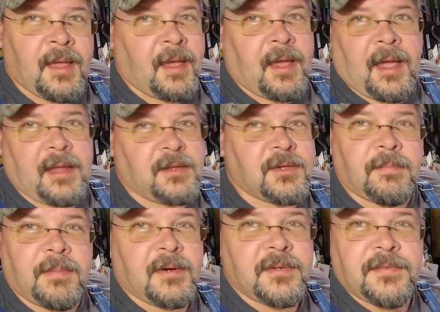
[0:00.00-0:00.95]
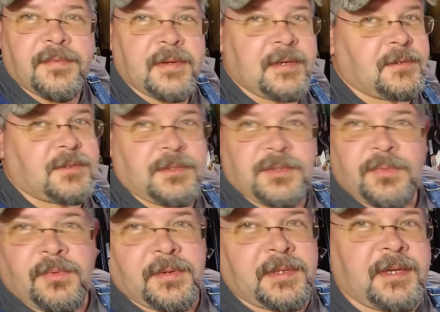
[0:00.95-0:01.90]
And you can burn your fingers because you
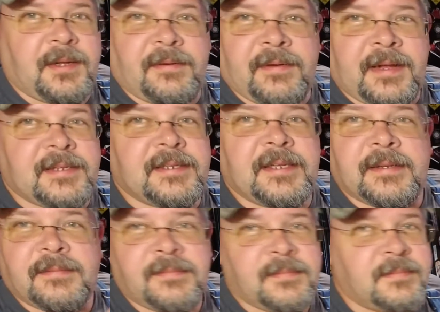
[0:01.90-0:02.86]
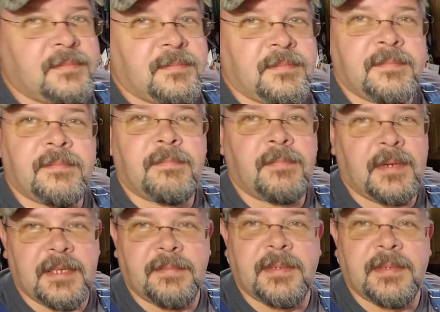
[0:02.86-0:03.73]
want to cut it right then. Believe me.